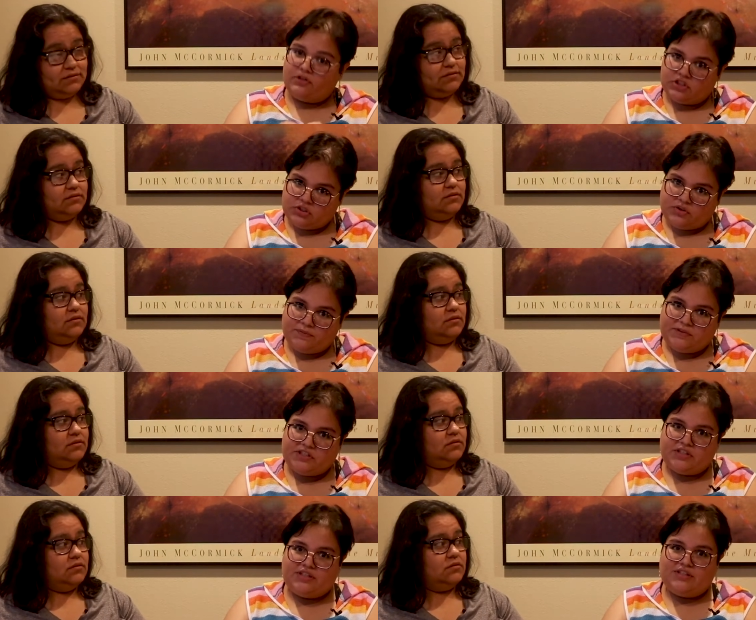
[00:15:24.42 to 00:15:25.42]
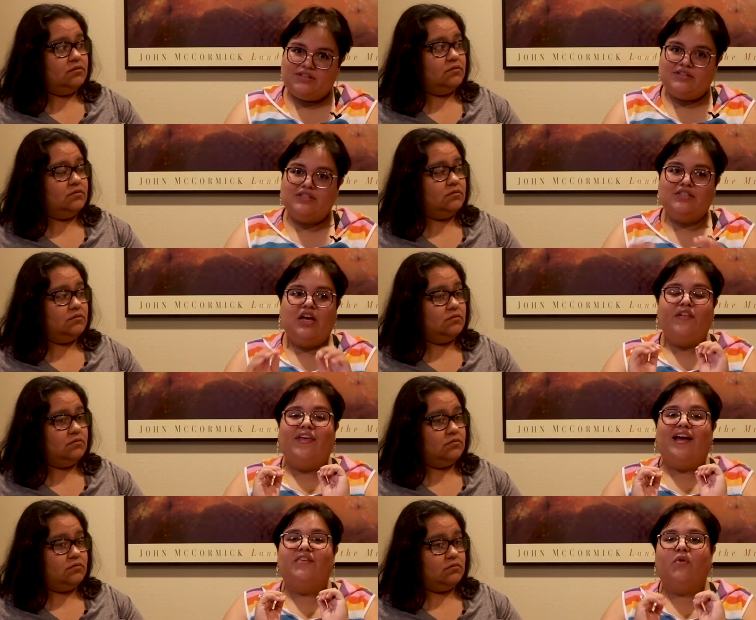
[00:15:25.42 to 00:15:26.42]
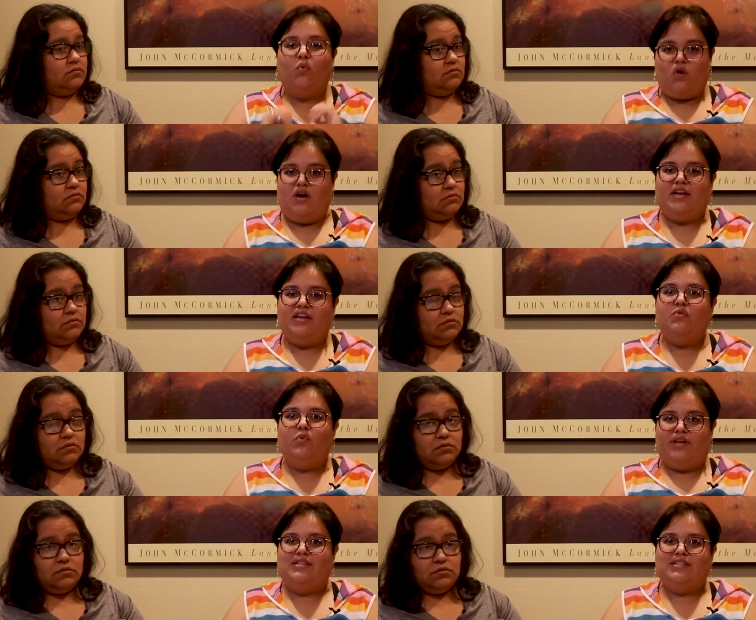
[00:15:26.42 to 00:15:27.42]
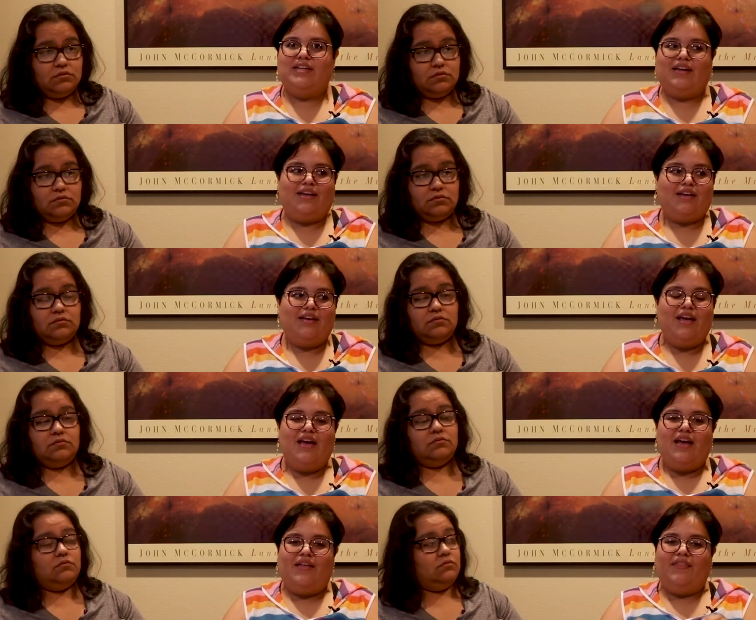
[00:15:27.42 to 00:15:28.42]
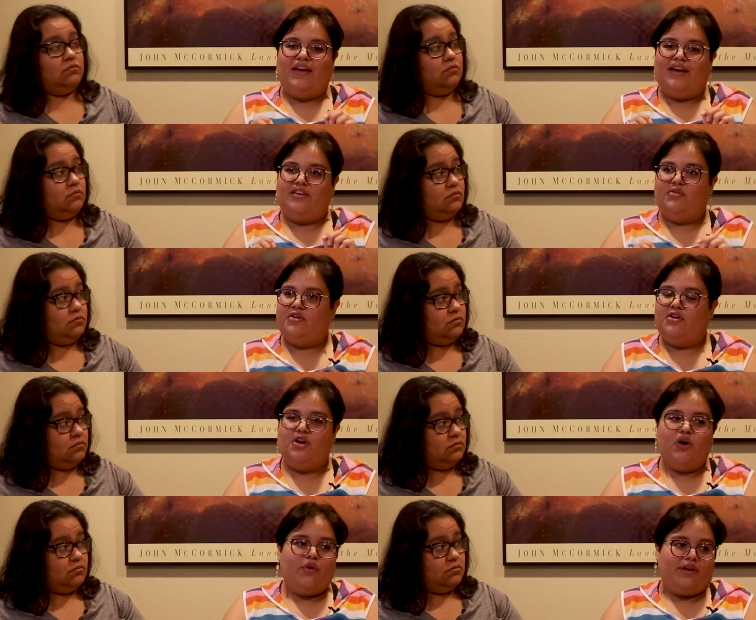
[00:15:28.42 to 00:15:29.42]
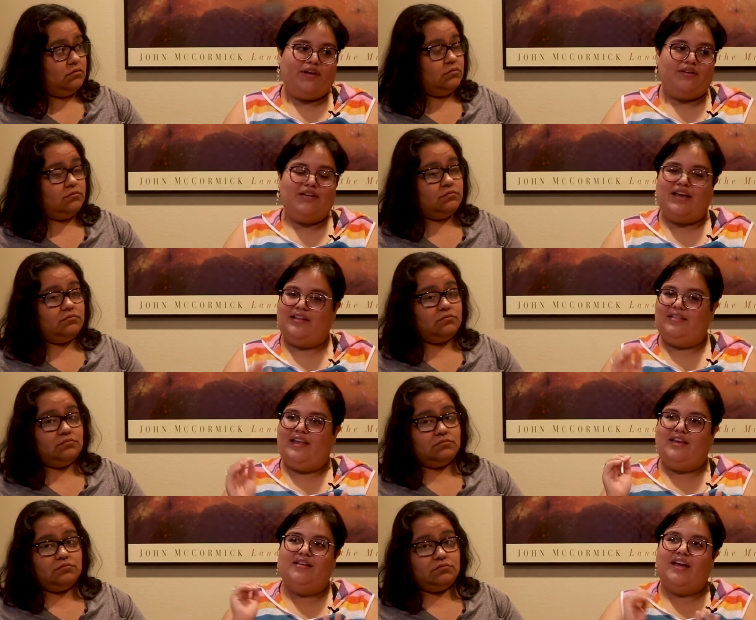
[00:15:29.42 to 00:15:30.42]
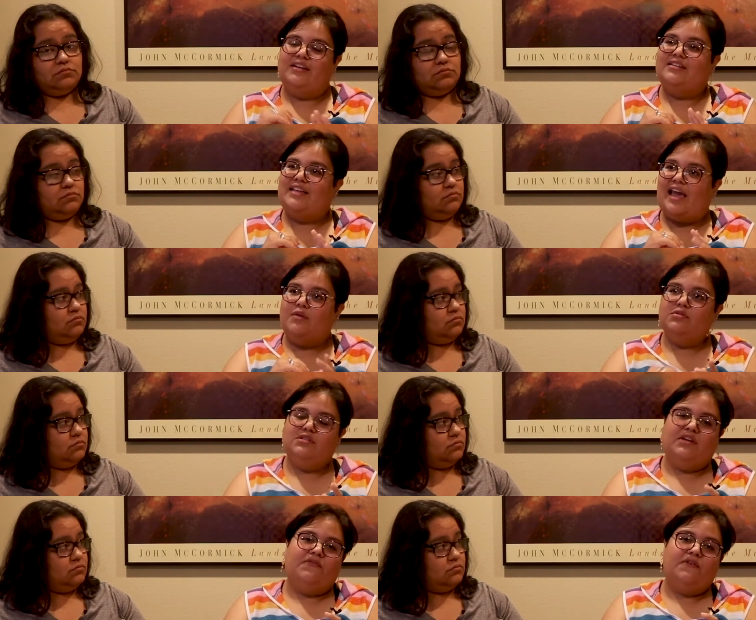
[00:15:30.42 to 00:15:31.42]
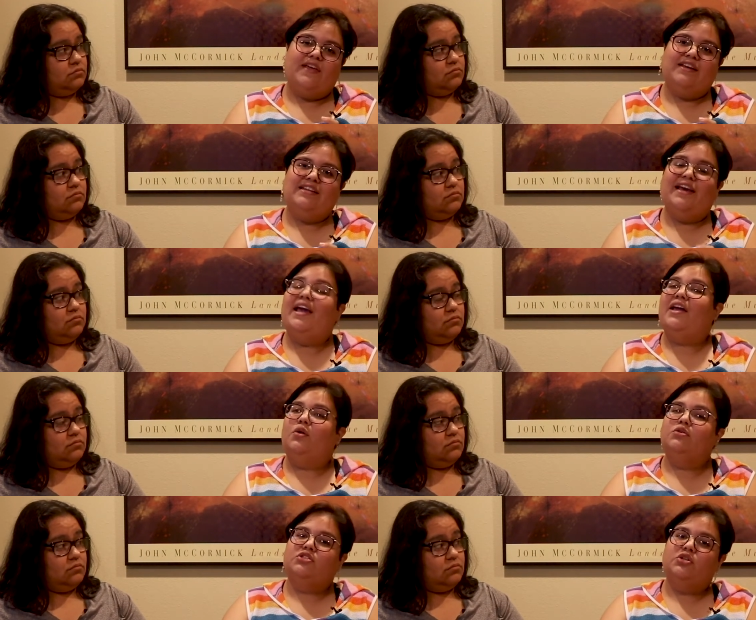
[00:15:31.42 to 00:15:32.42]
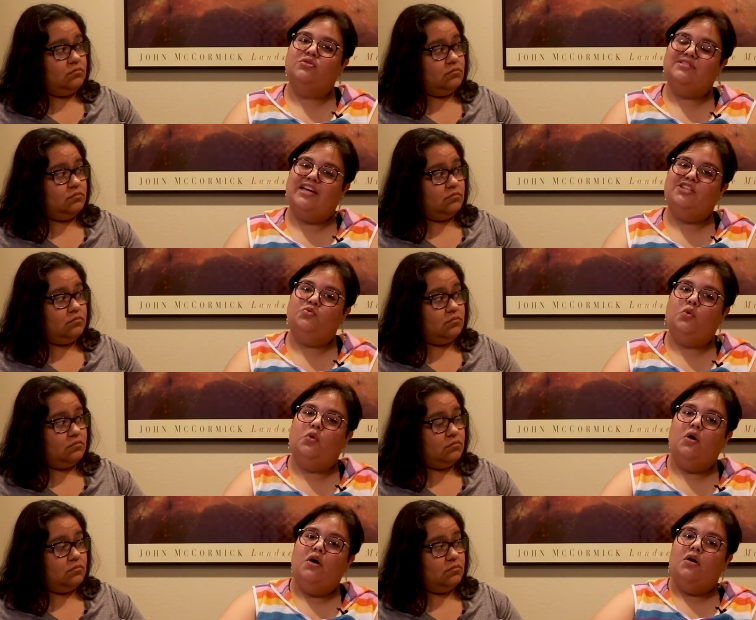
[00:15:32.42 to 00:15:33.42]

Speaker 1: prescriptions. They have a walk-in Wednesday that you can go in and like get counseling for that day and also schedule